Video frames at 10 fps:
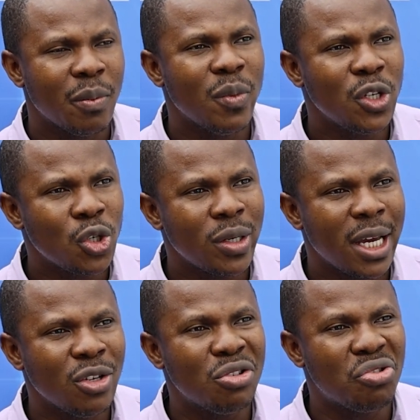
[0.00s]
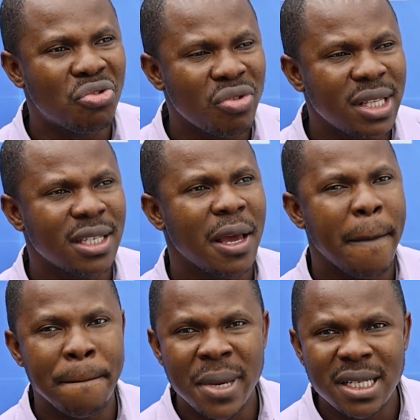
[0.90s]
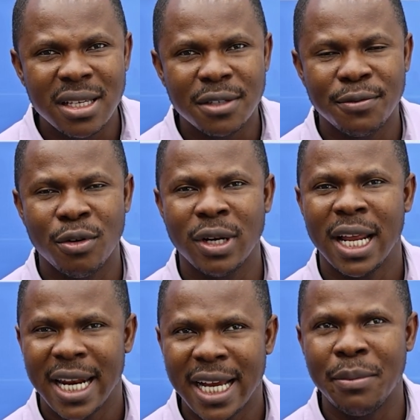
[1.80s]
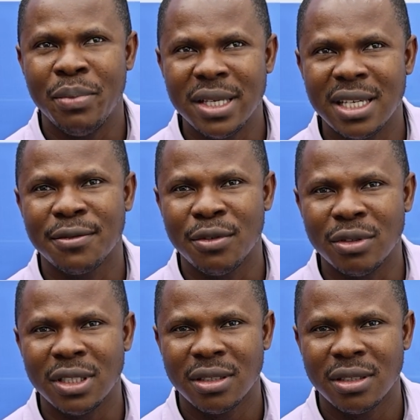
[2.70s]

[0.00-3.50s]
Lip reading: Make sure that you treat business fund like a business fund.